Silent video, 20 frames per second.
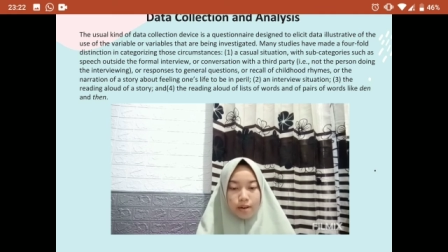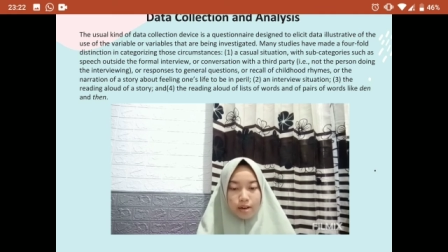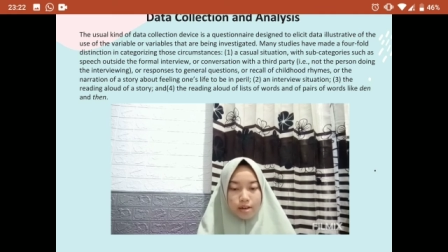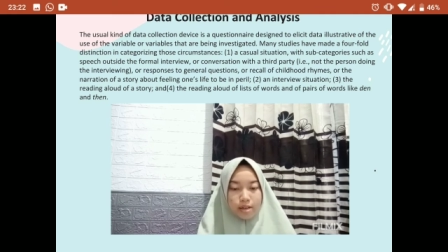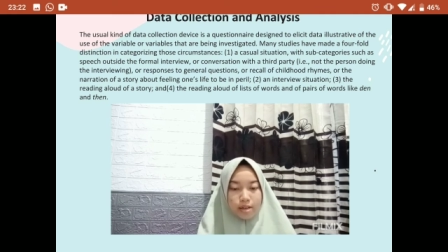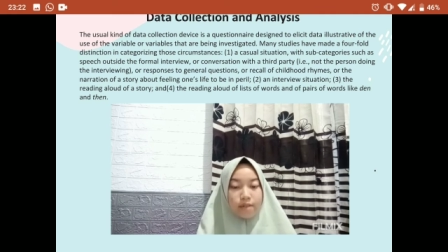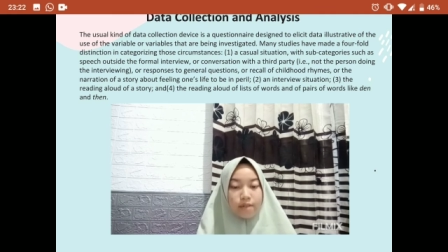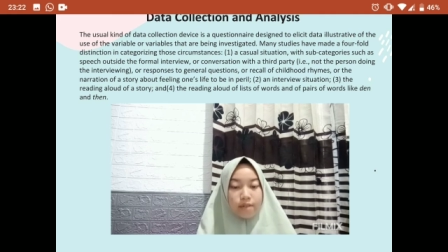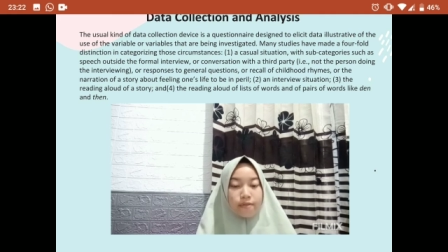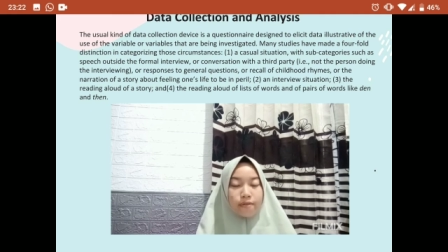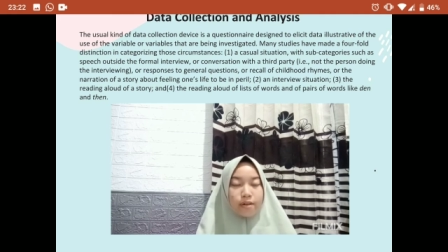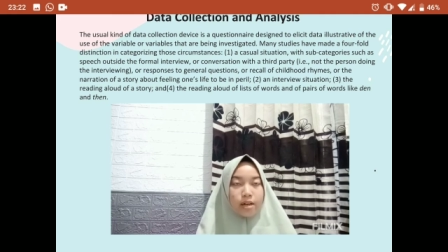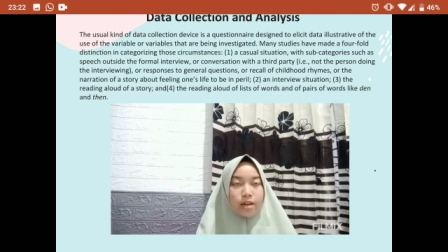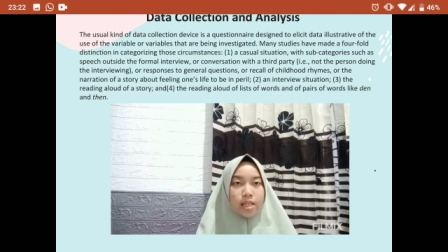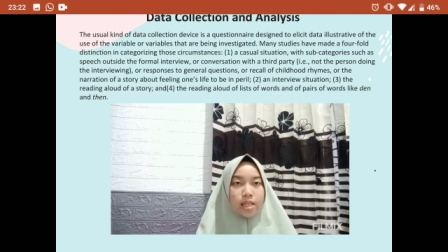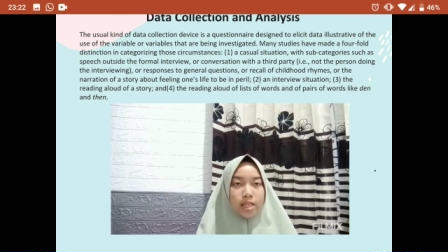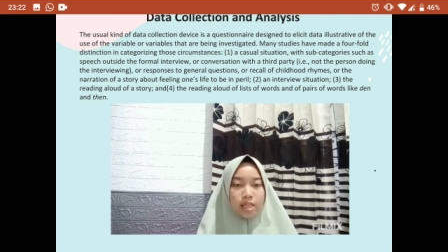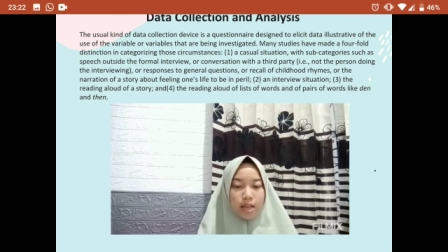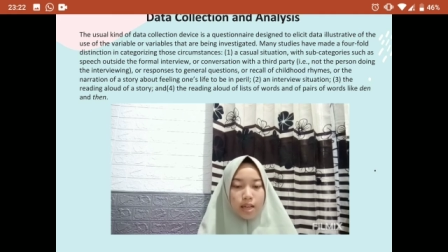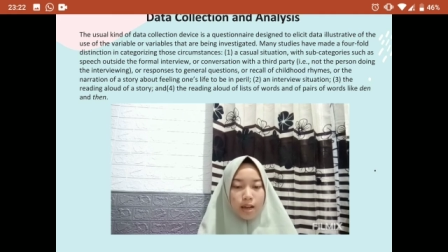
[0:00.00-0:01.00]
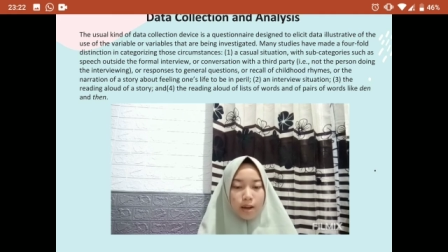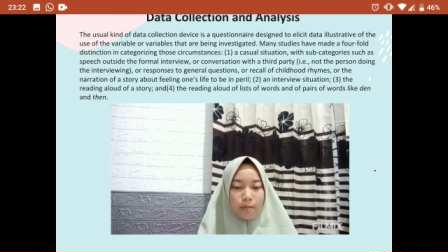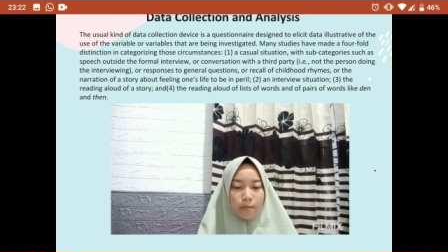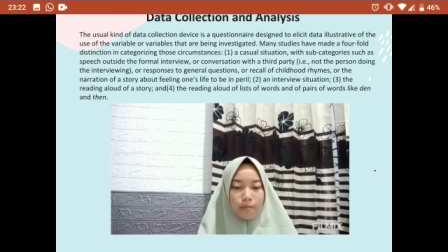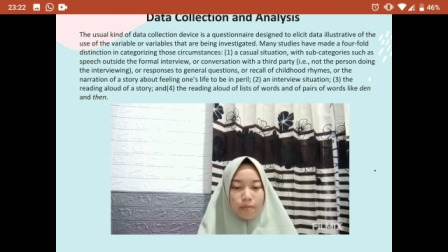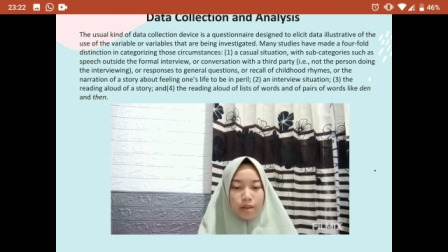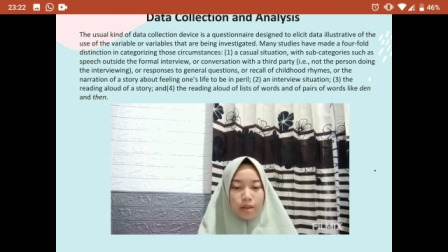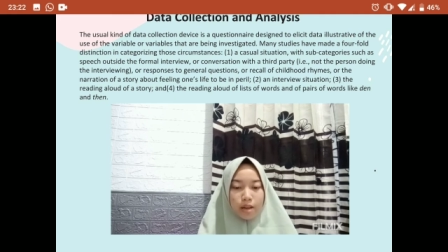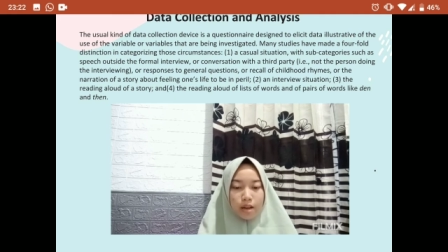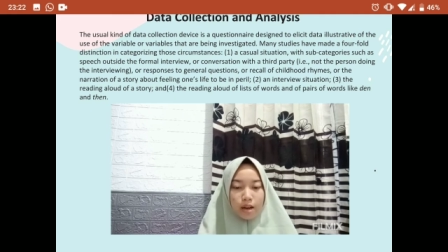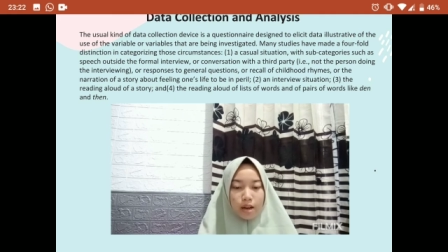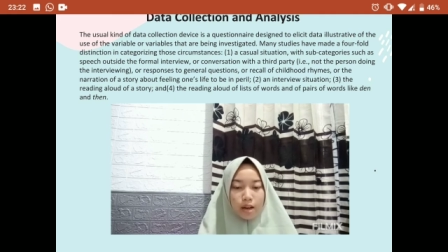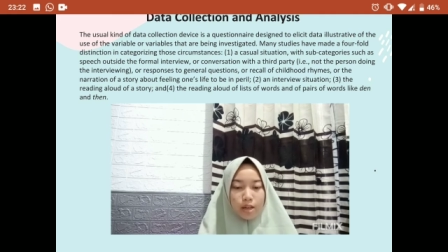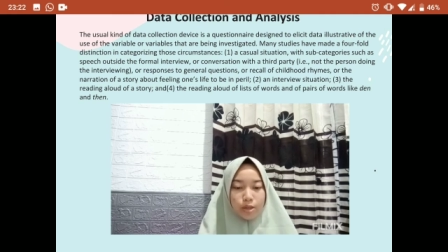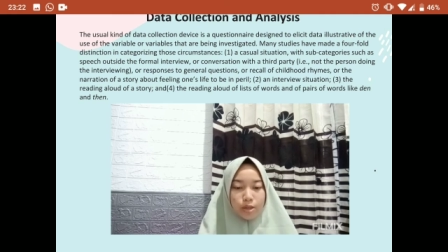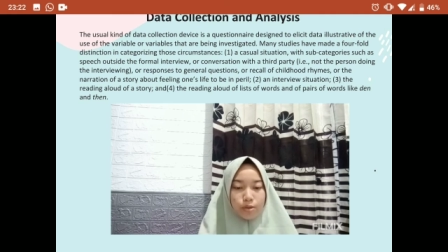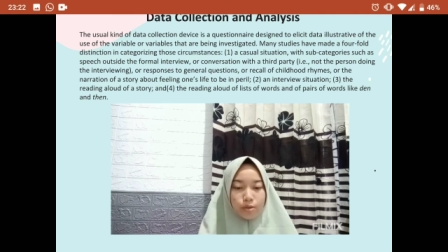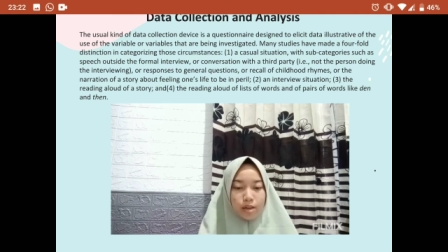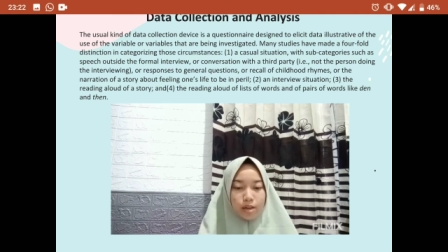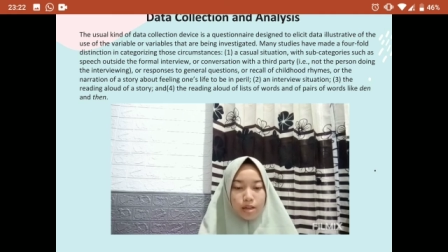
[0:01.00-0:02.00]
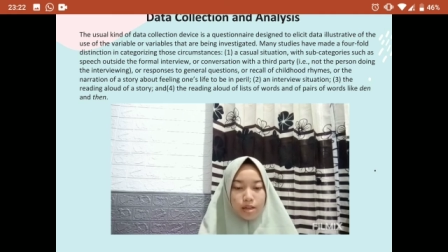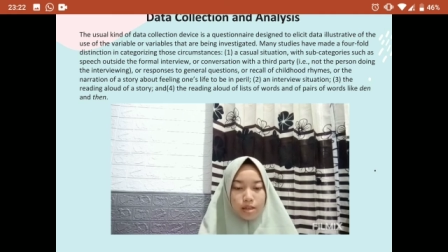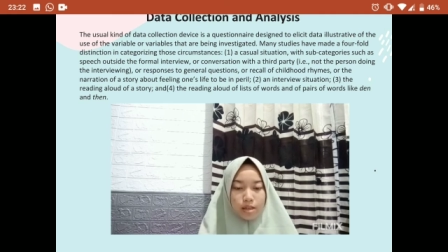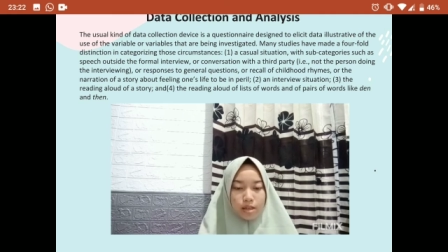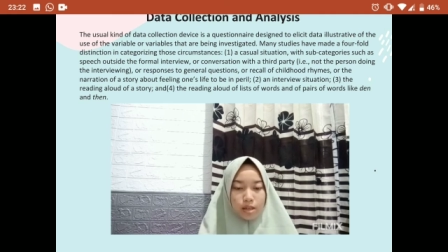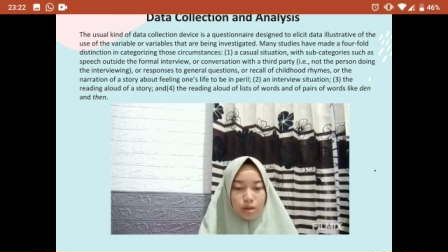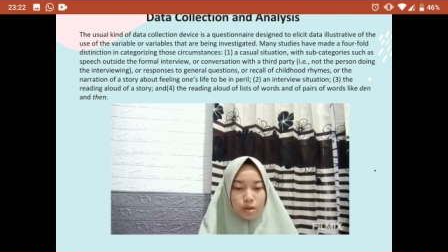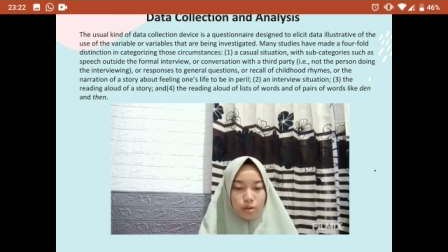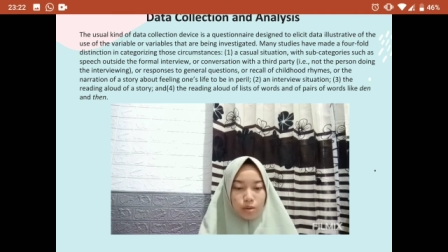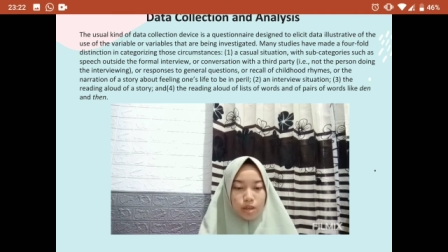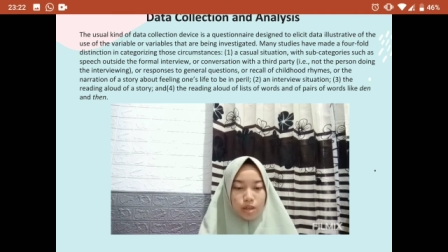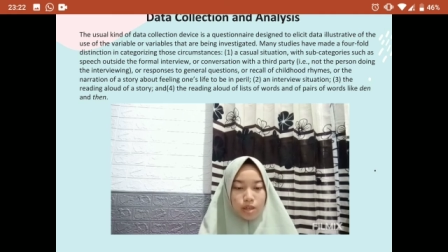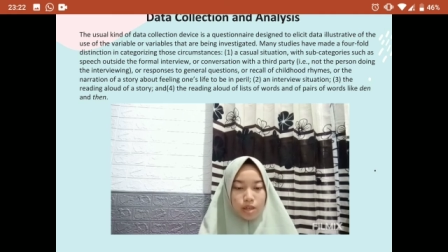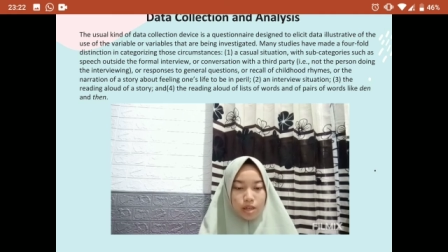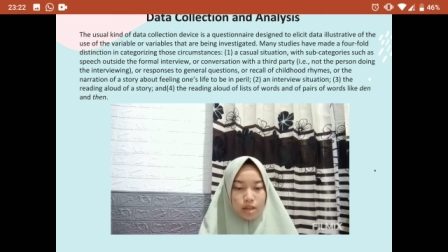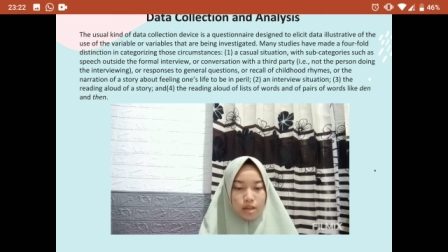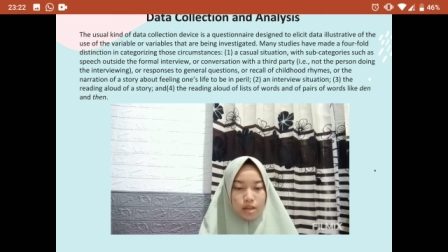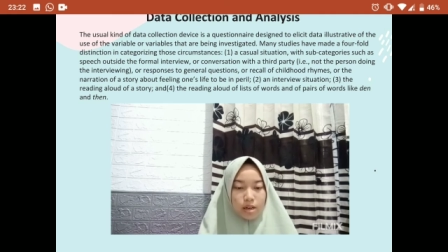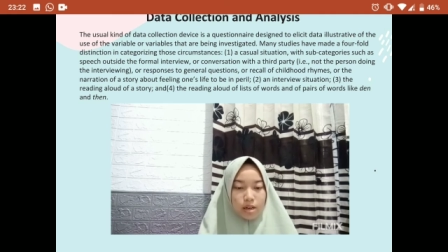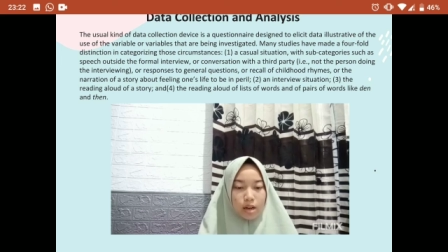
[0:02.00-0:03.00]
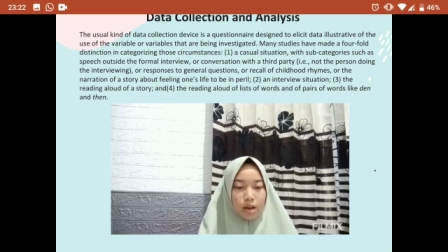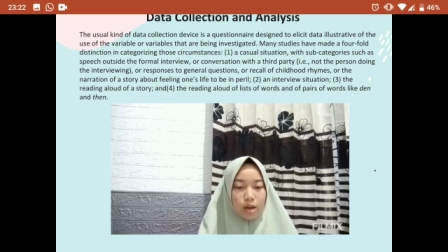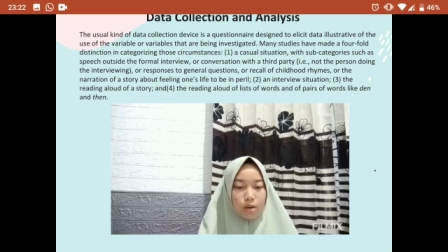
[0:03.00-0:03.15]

the first, casual situation